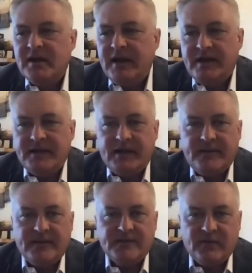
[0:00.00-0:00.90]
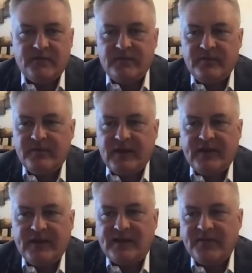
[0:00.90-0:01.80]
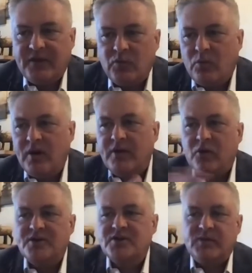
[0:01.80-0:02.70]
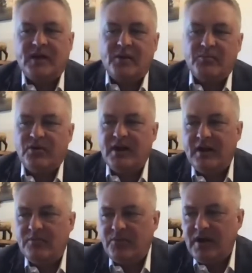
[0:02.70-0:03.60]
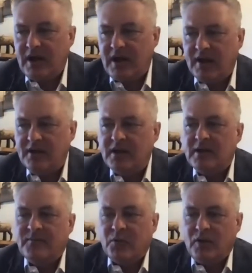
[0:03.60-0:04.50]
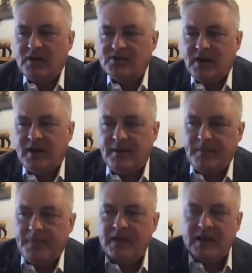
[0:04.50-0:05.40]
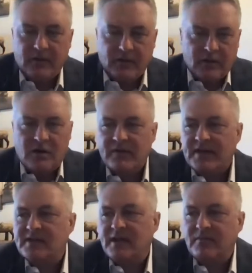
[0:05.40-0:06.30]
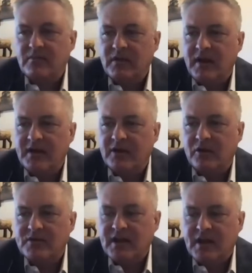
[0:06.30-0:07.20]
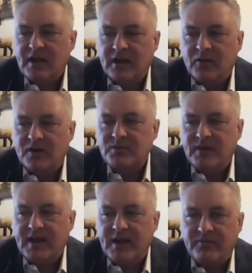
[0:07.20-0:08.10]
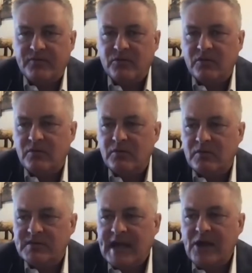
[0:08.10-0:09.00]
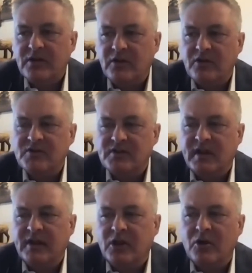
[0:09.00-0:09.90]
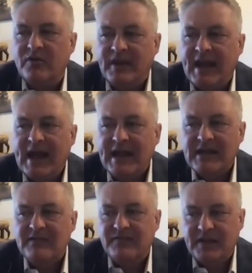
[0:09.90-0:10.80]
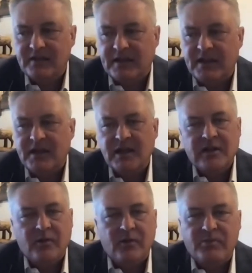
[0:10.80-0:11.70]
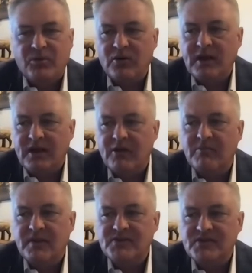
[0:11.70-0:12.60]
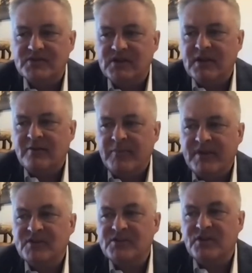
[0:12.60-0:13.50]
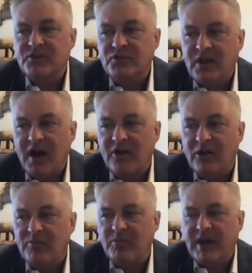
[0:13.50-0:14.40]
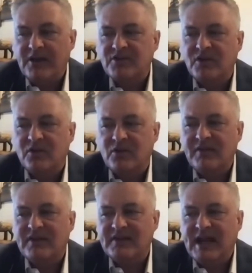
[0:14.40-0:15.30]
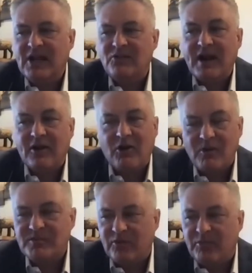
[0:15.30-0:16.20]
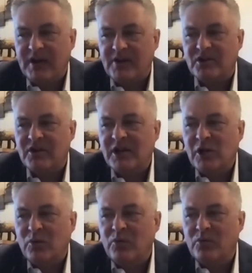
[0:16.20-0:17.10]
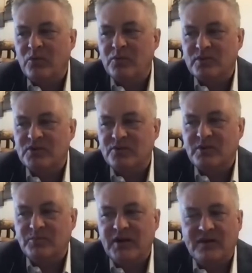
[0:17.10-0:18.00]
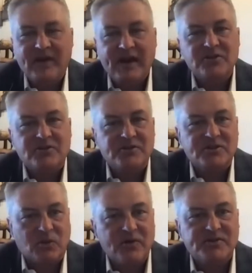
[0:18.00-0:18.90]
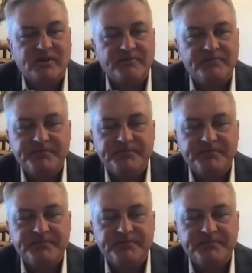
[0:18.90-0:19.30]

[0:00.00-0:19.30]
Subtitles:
And so that's, I think, one of the questions we got pre-hand was along that same line, Nicole, was a question we had before was, how can nurses let go of the nagging feeling that reporting near misses that do not harm the patient or even downright harm to the patient will result in punitive actions towards them?